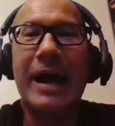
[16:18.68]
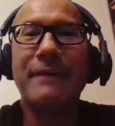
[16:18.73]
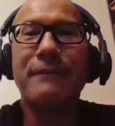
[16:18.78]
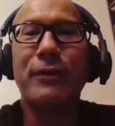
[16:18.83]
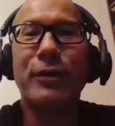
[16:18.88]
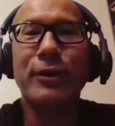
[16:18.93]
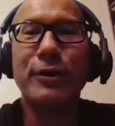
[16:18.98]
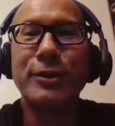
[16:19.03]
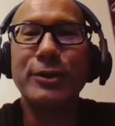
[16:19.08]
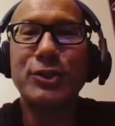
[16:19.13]

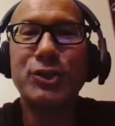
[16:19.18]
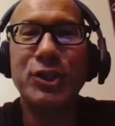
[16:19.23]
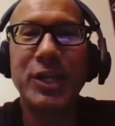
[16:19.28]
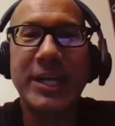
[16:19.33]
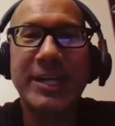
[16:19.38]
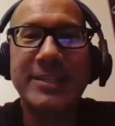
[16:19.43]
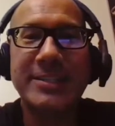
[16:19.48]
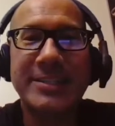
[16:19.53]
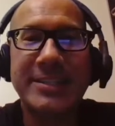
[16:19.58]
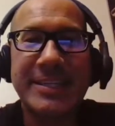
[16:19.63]
I've heard
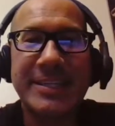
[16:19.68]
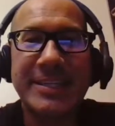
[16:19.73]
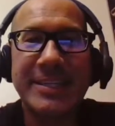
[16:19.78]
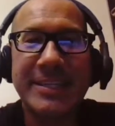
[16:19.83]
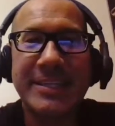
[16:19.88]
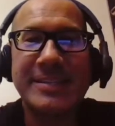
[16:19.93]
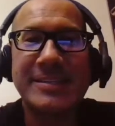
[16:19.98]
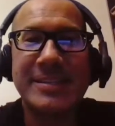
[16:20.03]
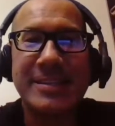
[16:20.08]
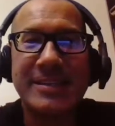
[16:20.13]
Jay-Z
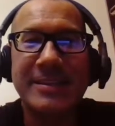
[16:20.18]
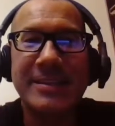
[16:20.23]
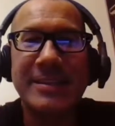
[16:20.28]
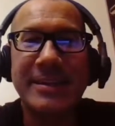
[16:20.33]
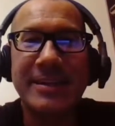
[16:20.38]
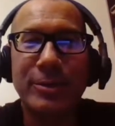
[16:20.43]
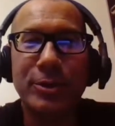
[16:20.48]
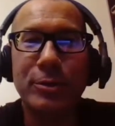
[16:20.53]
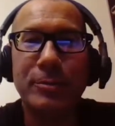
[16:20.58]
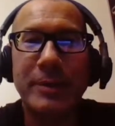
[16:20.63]
is in
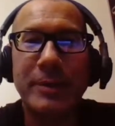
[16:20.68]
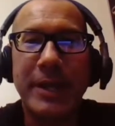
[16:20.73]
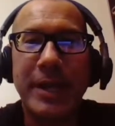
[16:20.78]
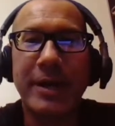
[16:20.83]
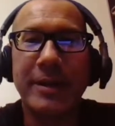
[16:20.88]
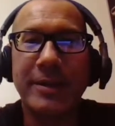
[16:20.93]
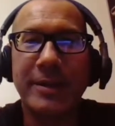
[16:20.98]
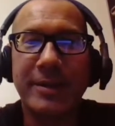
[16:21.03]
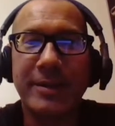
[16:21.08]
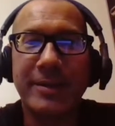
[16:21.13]
the
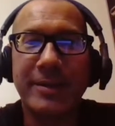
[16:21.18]
Illuminati.